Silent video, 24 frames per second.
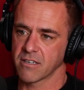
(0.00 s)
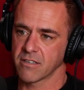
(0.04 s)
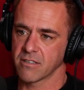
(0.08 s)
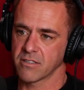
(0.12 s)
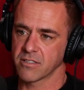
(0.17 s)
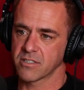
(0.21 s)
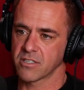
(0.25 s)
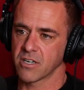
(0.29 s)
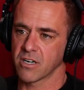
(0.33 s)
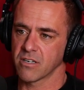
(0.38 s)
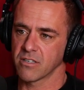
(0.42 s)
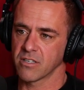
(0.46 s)

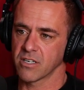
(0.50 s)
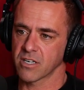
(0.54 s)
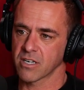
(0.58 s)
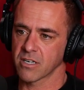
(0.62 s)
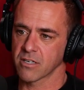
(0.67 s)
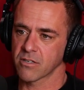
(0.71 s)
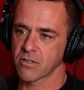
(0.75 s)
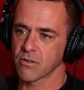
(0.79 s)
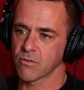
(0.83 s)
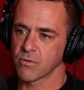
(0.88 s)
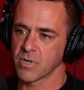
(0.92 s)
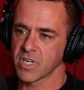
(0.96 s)
You start looking
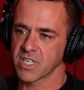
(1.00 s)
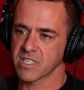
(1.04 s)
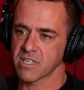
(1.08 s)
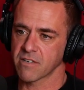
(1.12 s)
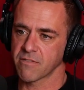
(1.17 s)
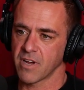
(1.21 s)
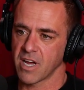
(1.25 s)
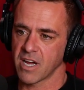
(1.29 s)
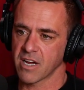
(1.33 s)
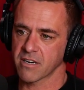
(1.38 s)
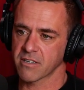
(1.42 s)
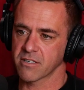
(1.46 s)
at the risk
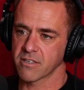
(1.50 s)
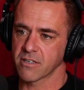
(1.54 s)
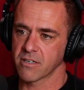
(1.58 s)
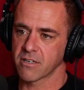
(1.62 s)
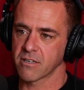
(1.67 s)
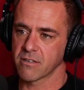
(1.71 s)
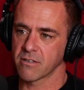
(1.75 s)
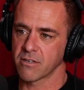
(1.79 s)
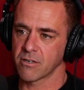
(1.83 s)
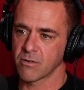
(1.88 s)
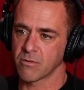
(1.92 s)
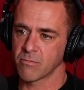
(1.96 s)

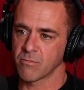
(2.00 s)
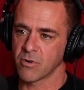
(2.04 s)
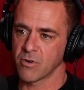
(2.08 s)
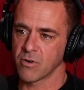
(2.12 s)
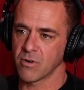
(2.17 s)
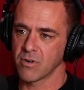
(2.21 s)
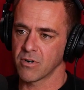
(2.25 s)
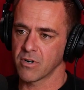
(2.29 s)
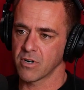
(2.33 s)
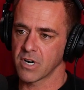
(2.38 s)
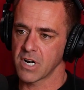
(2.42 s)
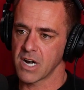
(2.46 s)
factor a little
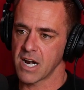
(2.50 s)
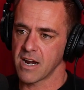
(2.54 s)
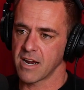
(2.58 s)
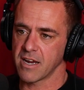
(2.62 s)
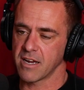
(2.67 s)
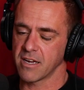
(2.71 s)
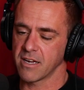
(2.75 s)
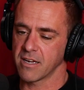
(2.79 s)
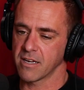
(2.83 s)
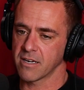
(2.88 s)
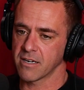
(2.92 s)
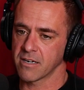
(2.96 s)
more
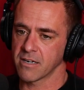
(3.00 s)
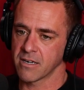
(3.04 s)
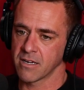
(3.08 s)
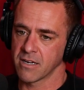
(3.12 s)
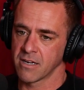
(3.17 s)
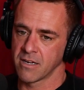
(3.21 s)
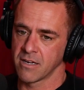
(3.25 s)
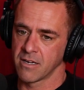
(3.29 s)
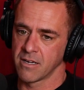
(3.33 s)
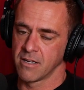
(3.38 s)
and